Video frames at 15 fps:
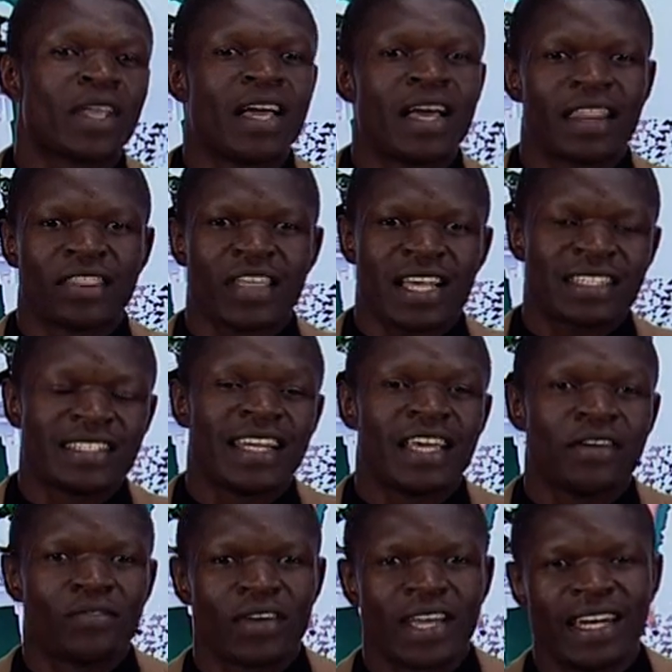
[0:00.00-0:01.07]
Thursday
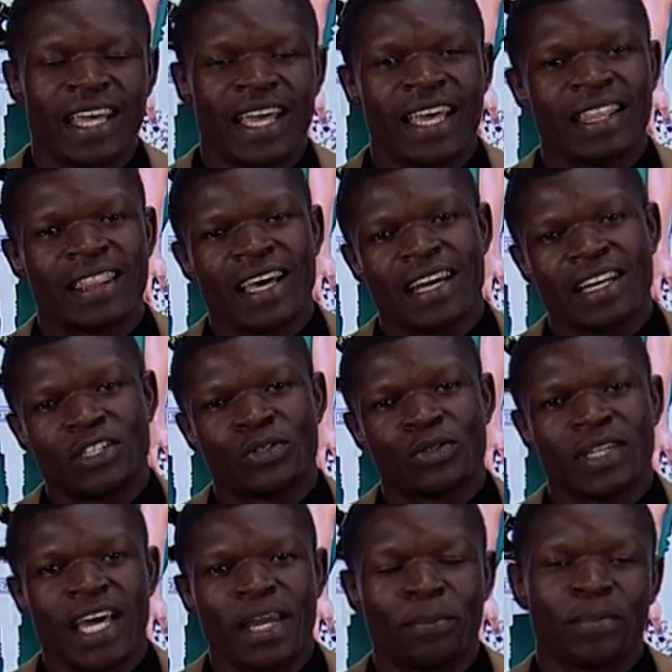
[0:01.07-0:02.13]
and Friday, 8:30 to
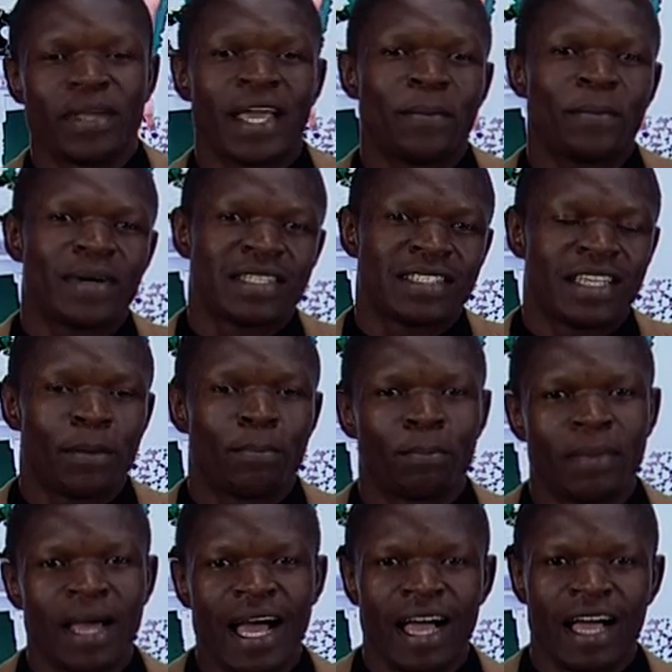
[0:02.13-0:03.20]
9 p.m. Manze,
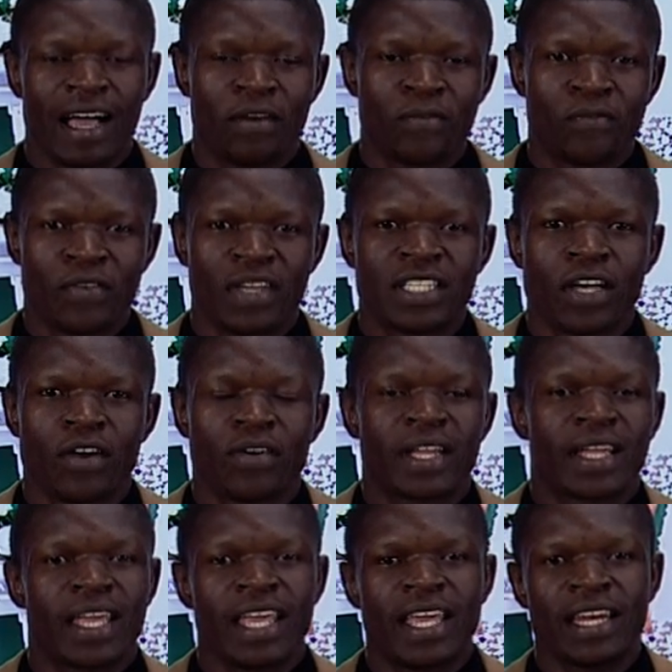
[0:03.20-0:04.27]
featuring
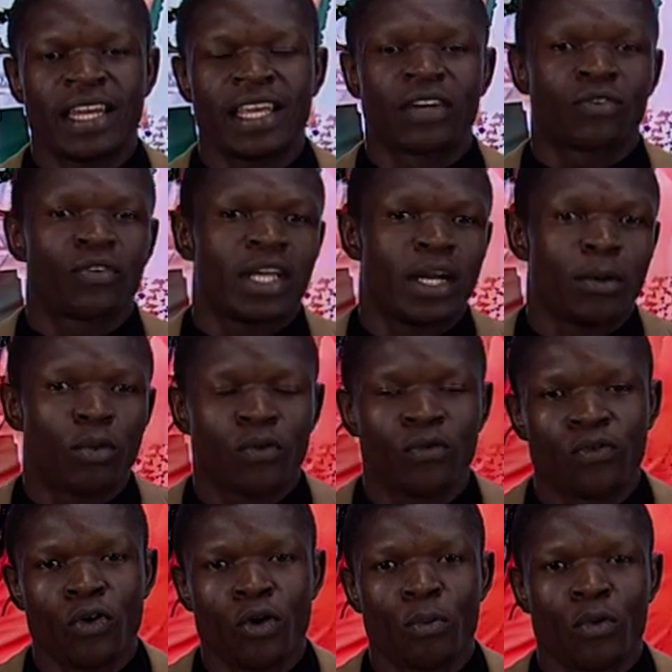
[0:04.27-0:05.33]
in incredible
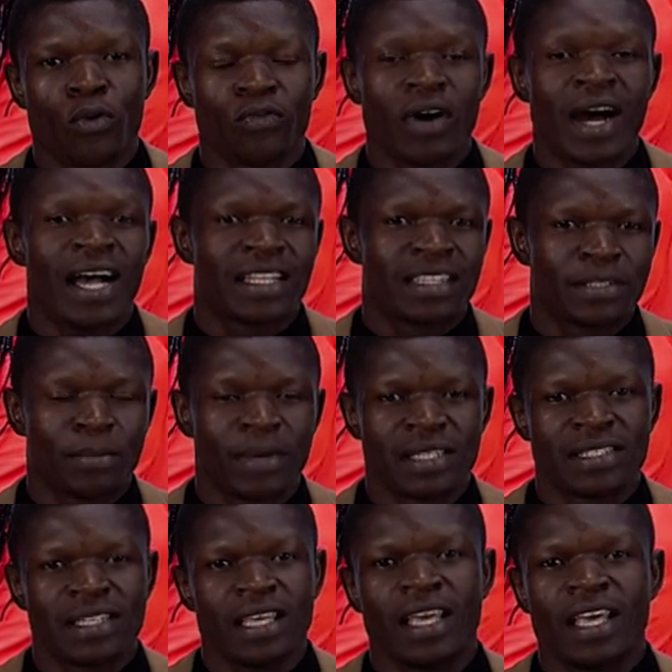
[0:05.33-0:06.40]
form of arts,
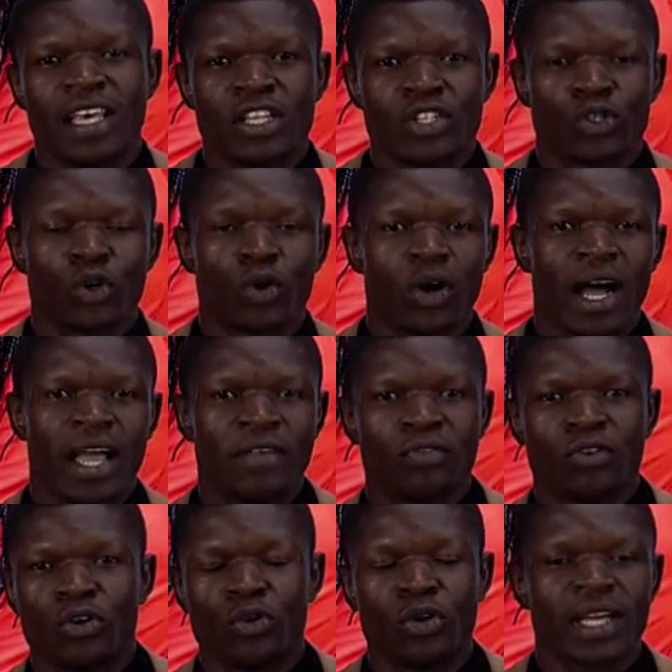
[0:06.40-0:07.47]
Manze. So if
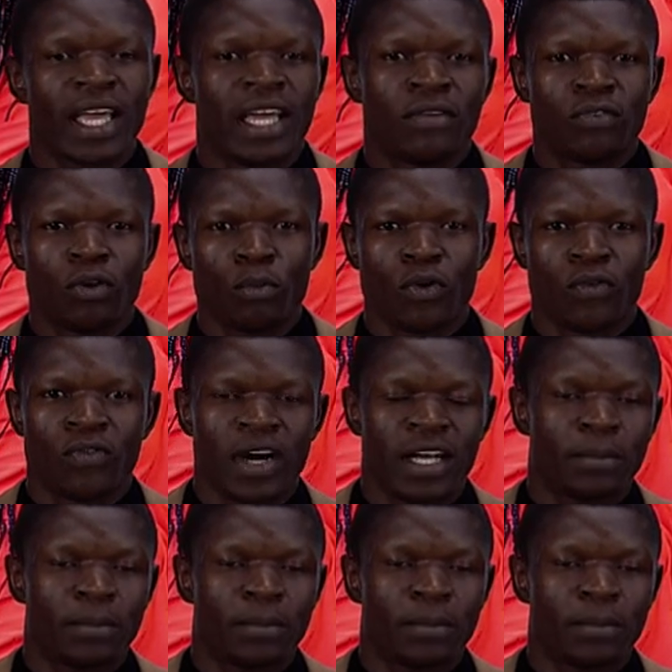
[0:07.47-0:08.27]
you're doing any form of art,